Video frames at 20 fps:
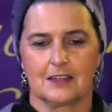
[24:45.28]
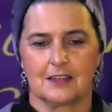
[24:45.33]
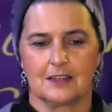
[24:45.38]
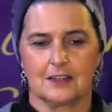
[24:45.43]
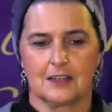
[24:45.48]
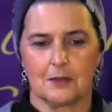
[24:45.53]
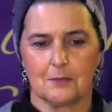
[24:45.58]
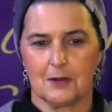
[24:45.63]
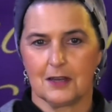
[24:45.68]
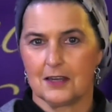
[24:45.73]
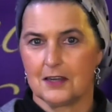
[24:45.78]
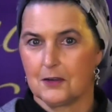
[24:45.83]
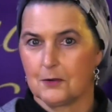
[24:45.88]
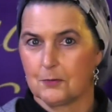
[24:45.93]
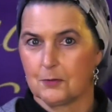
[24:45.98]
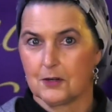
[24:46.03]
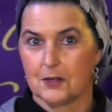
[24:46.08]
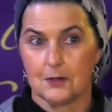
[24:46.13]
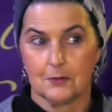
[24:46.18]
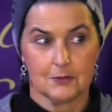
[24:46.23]
They might have
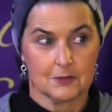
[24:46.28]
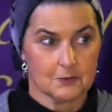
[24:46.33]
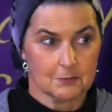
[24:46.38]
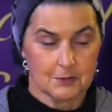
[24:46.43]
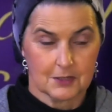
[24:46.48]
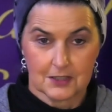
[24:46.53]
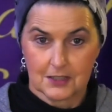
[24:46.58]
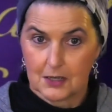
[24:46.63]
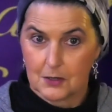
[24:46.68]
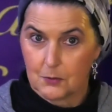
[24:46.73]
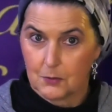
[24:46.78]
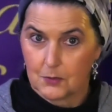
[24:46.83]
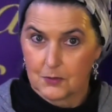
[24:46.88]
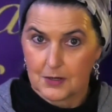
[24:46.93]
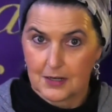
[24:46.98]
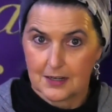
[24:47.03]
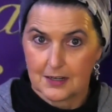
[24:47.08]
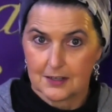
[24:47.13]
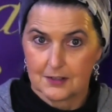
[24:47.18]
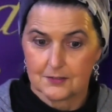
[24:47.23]
problems, but they won't
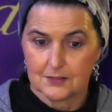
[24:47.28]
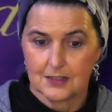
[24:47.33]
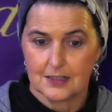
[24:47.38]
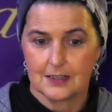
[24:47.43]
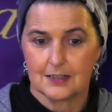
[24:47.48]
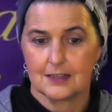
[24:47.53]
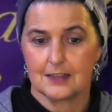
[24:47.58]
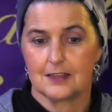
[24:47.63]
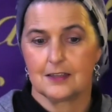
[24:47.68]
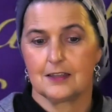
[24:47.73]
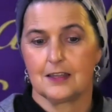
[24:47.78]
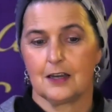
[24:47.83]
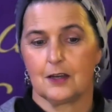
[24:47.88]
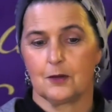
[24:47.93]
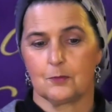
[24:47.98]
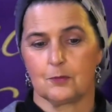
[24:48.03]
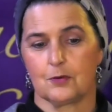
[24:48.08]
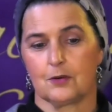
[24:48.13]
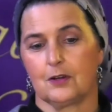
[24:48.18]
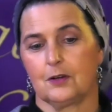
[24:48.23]
have
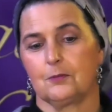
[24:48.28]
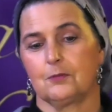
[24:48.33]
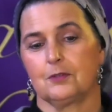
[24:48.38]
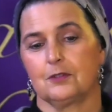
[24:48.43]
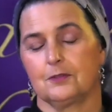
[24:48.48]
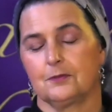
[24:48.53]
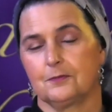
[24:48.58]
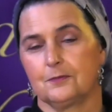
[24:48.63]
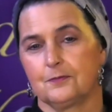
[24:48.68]
that problem.